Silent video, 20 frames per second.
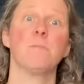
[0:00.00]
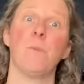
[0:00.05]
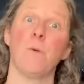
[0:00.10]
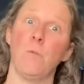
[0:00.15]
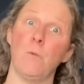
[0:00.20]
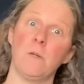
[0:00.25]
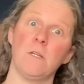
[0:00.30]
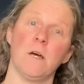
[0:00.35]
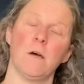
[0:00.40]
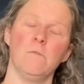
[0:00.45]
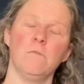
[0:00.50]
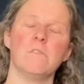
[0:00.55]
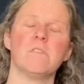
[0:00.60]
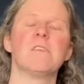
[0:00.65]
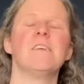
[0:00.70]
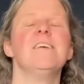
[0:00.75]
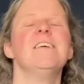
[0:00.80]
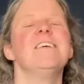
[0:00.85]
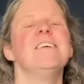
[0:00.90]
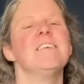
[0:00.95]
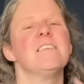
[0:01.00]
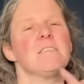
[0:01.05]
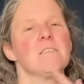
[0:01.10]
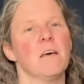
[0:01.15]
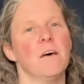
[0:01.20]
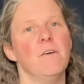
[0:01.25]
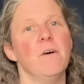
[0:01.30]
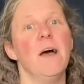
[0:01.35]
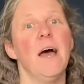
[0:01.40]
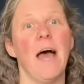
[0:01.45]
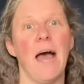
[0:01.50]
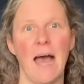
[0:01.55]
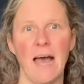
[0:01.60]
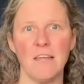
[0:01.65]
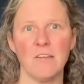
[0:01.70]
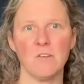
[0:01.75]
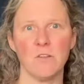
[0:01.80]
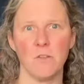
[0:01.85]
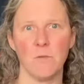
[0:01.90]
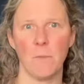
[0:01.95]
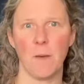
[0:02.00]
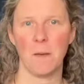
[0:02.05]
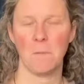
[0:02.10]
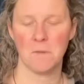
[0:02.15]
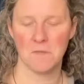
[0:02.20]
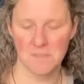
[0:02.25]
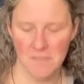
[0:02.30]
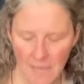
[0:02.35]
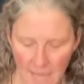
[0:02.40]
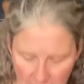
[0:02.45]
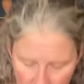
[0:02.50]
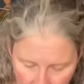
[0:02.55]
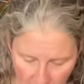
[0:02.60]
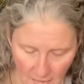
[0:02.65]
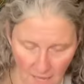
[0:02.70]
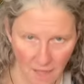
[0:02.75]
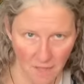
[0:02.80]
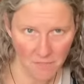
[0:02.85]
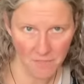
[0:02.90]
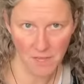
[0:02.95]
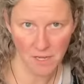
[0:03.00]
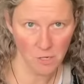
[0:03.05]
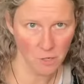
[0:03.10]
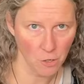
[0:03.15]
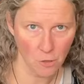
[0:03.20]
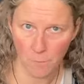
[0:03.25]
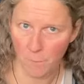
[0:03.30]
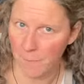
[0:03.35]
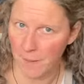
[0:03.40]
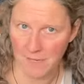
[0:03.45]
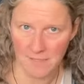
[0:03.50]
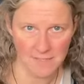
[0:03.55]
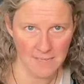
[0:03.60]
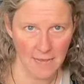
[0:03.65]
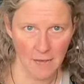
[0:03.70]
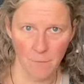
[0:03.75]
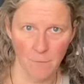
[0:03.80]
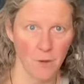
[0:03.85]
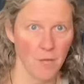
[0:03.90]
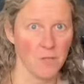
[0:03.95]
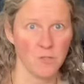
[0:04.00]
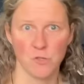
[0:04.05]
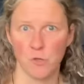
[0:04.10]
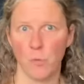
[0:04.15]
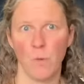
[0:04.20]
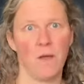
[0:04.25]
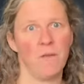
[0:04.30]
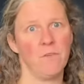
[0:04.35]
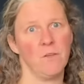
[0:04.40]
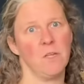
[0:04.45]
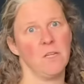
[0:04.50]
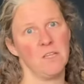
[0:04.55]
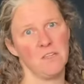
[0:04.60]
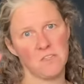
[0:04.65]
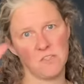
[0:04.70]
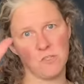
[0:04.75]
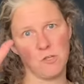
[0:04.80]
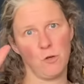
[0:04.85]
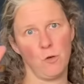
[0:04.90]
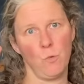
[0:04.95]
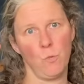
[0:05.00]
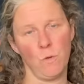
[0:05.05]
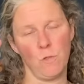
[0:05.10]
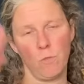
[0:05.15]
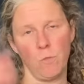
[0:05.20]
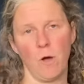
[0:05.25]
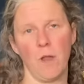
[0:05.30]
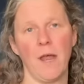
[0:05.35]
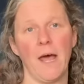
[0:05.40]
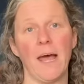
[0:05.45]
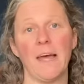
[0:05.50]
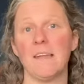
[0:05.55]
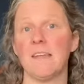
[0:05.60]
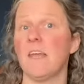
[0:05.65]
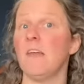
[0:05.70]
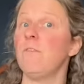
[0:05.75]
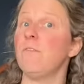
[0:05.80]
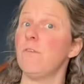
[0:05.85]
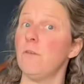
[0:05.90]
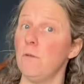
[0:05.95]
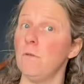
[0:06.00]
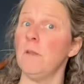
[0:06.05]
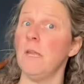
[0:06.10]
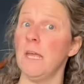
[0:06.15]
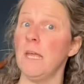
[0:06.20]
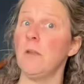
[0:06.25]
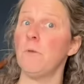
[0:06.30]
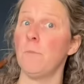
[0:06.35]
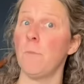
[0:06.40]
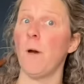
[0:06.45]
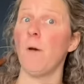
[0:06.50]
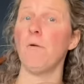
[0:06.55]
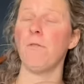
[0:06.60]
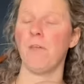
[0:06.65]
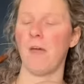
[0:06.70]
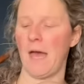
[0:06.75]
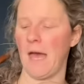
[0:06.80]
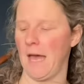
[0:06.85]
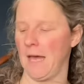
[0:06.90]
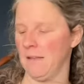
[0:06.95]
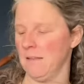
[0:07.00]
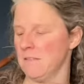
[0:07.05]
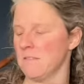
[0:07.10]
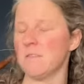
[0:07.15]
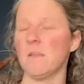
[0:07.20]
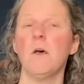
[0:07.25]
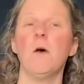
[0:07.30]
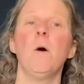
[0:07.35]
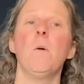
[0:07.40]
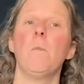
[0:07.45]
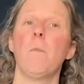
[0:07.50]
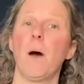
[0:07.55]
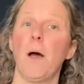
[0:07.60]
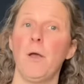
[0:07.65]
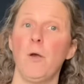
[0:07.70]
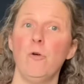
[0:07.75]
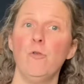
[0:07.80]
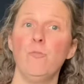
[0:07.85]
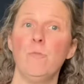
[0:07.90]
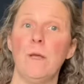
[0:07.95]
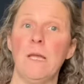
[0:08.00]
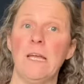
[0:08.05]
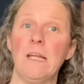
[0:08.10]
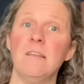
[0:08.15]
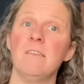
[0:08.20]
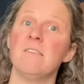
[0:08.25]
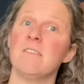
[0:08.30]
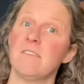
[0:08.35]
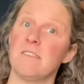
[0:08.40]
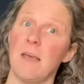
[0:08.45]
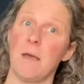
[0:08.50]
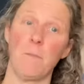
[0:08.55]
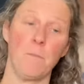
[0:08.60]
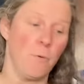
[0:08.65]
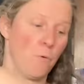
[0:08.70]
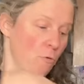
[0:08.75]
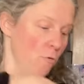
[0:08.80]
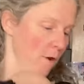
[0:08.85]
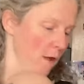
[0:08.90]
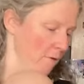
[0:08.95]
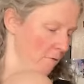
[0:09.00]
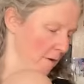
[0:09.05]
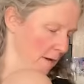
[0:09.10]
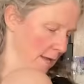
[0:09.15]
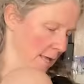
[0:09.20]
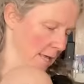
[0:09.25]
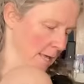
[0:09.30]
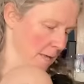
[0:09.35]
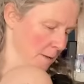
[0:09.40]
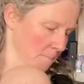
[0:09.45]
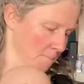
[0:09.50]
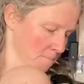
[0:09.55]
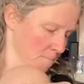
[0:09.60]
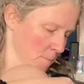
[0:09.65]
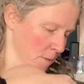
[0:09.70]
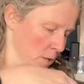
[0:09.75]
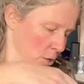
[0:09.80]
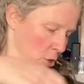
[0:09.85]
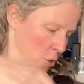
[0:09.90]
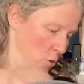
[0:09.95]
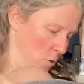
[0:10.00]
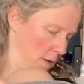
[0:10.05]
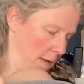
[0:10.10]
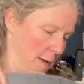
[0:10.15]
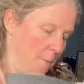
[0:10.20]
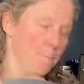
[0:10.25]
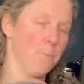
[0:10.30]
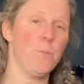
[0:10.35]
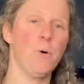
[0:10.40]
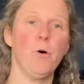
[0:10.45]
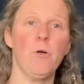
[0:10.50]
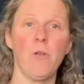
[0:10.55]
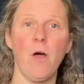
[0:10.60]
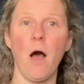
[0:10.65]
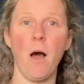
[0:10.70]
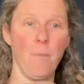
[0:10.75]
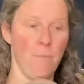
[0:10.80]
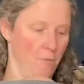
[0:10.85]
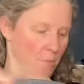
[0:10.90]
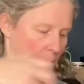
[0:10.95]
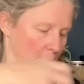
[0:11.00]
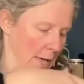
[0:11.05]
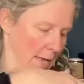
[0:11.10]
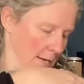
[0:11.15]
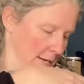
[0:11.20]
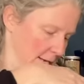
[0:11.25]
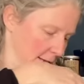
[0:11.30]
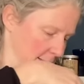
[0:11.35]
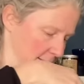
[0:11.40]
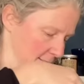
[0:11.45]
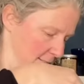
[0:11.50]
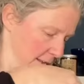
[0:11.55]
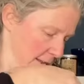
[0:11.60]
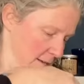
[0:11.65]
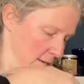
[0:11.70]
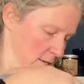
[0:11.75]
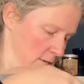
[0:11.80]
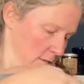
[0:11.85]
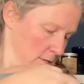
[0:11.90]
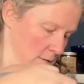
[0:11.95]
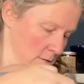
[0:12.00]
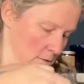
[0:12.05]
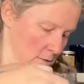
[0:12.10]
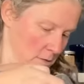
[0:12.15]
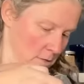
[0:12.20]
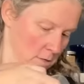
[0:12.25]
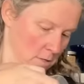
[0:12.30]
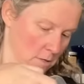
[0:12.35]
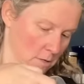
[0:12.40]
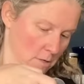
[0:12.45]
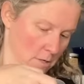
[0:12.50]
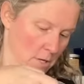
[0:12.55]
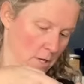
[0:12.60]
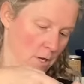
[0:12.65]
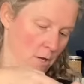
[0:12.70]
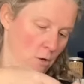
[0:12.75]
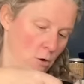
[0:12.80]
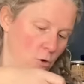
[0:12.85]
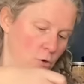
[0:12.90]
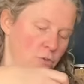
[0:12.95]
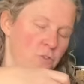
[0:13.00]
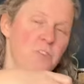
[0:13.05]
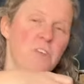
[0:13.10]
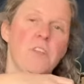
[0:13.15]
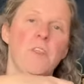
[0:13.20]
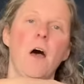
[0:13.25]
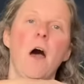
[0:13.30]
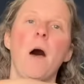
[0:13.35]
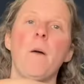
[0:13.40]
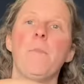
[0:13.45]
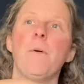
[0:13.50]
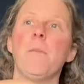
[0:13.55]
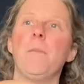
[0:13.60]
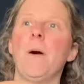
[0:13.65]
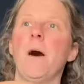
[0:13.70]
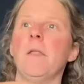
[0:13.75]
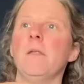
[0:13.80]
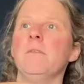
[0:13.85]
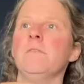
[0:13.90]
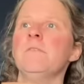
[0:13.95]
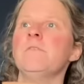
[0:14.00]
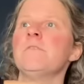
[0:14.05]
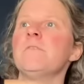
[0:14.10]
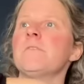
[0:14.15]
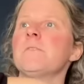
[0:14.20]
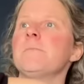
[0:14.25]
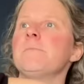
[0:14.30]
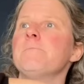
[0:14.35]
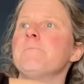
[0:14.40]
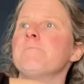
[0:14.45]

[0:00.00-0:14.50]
but we don't. So hand on the baby's head and then you can bend down and do whatever you need to do with one hand. If you need both hands, by all means, temporarily, you can put up the panel extender onto the upper buttons